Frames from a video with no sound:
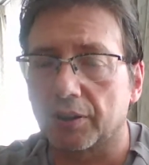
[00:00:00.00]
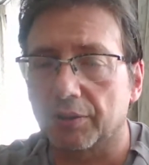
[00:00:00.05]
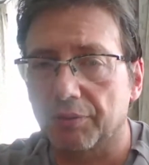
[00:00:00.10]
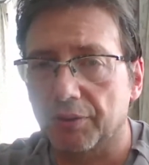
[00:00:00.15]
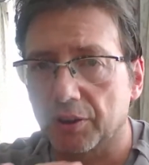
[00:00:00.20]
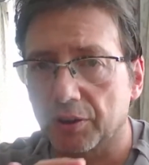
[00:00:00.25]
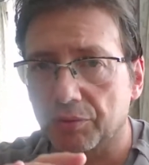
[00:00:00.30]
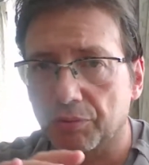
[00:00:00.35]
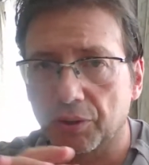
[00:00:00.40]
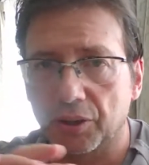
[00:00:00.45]
If
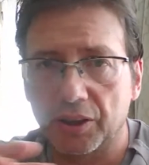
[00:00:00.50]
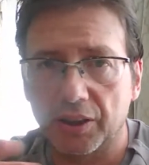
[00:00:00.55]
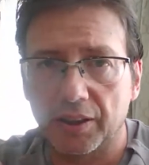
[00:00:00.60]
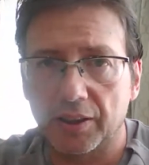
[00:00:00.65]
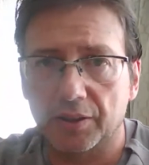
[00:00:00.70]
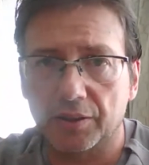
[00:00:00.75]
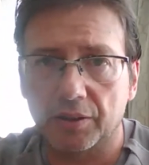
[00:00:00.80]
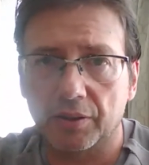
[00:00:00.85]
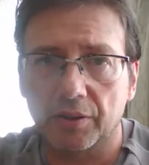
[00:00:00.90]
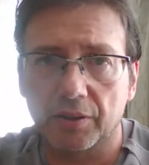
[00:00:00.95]
it is for
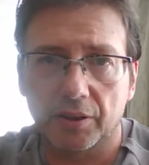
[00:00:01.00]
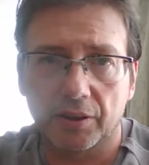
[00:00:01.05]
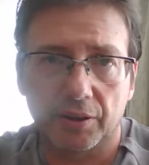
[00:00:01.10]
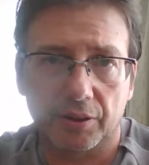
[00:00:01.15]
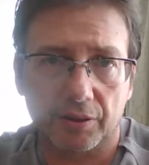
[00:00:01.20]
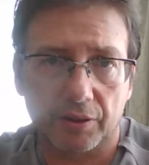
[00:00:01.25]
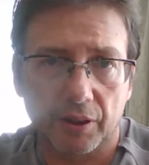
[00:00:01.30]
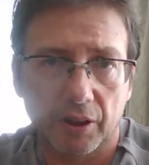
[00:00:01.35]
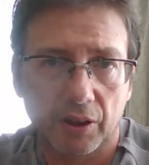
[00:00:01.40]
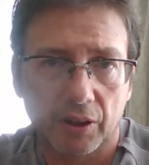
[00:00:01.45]
years and
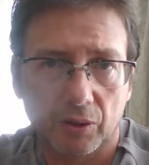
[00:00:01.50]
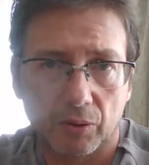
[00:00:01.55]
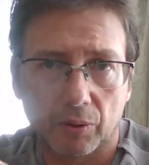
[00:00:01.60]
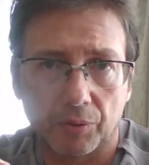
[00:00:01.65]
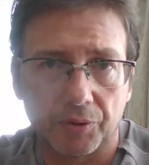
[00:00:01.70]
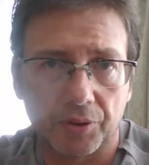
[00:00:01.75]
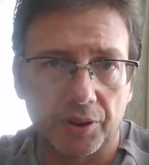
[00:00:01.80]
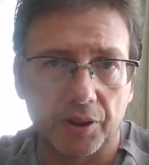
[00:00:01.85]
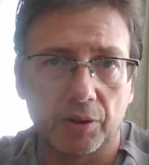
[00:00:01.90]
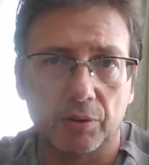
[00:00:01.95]
years
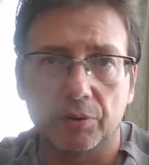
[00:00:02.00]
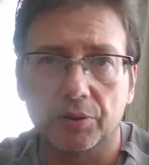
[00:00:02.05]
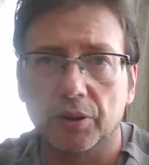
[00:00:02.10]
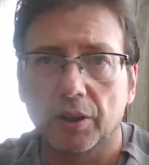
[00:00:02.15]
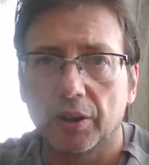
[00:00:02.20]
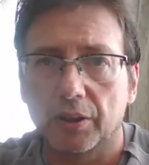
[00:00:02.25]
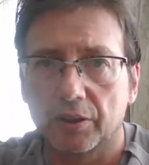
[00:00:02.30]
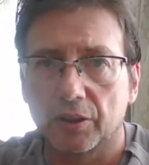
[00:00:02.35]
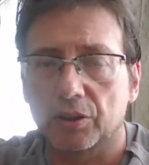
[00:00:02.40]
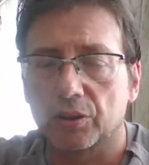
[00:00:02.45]
on the news,
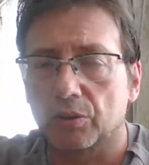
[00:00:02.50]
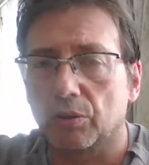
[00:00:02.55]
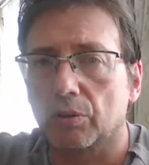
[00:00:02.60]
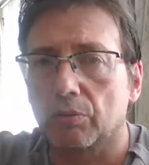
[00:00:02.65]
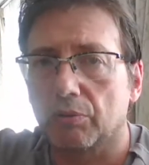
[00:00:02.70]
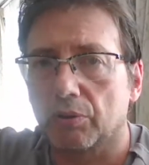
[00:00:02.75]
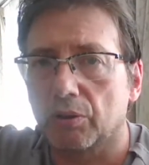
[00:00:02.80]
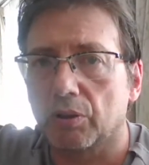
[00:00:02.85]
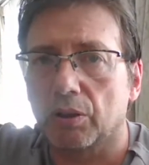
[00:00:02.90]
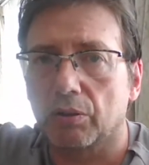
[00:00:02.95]
this
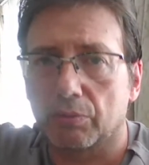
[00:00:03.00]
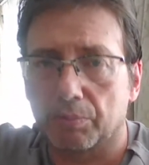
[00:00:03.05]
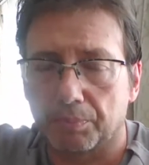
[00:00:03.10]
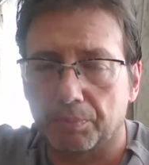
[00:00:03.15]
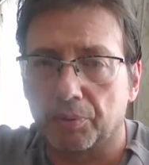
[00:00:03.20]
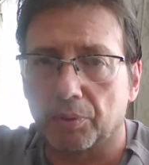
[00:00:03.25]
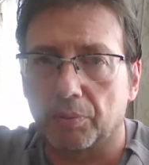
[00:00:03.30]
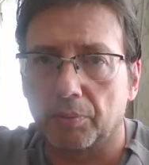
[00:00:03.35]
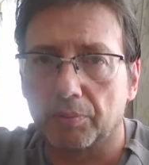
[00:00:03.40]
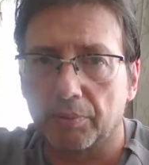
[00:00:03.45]
stock will go
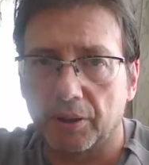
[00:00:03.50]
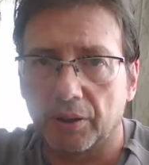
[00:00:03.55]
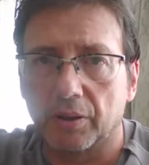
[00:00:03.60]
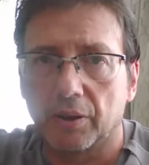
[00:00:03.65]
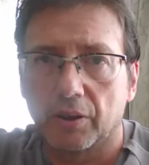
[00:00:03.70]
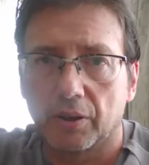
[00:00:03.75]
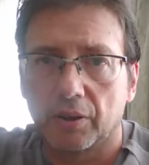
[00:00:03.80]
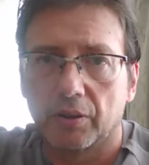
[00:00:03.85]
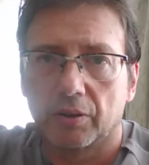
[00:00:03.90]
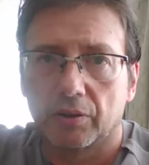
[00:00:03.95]
probably
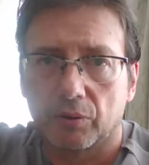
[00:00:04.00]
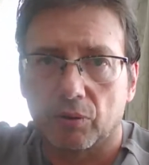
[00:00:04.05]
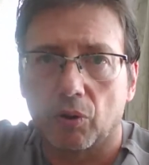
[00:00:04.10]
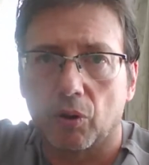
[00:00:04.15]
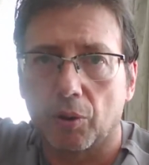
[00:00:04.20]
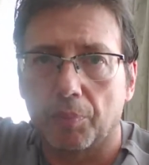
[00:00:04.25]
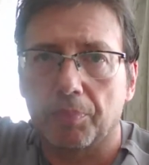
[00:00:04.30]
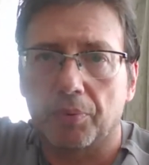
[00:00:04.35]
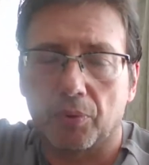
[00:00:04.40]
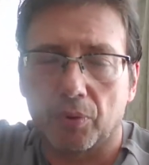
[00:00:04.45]

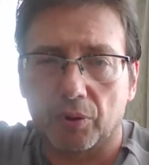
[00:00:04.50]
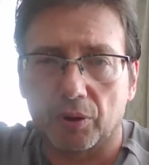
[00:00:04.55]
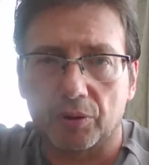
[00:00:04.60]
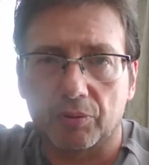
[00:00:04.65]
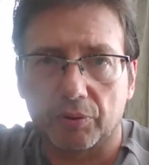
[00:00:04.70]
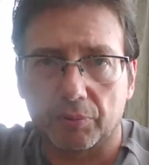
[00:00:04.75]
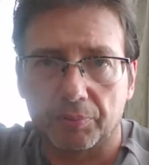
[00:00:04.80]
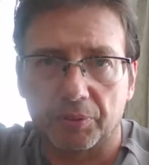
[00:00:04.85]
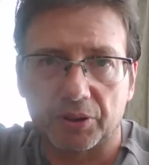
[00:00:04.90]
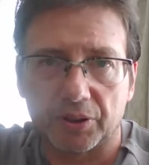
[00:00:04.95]
up or
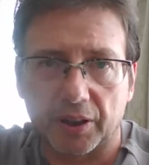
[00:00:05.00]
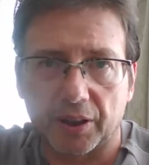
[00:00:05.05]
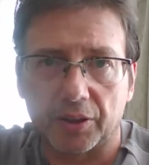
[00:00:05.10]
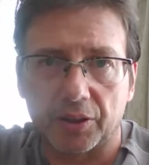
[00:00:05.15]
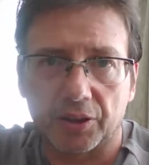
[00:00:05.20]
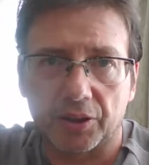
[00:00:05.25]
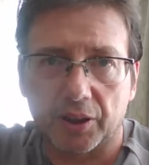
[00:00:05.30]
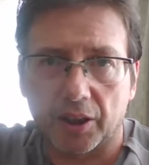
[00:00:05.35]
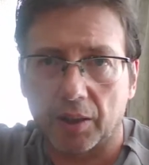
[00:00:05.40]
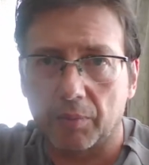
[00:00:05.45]
it will stay
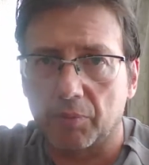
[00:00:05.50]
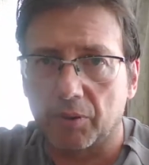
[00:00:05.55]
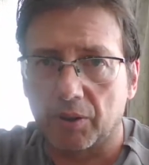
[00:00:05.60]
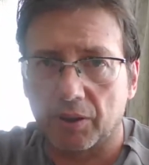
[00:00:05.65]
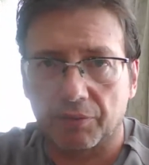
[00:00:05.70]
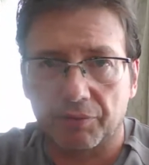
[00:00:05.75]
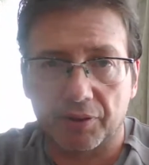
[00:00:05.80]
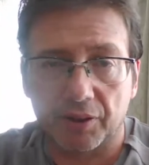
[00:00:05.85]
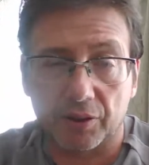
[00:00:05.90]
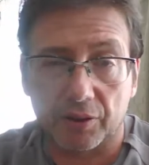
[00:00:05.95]
the same. And
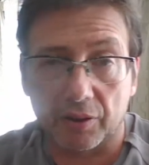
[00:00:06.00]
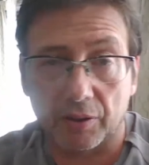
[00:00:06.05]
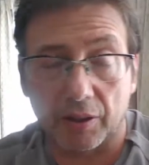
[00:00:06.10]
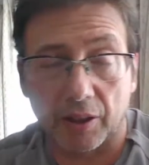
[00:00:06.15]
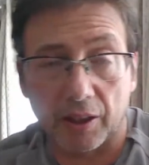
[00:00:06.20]
if it is a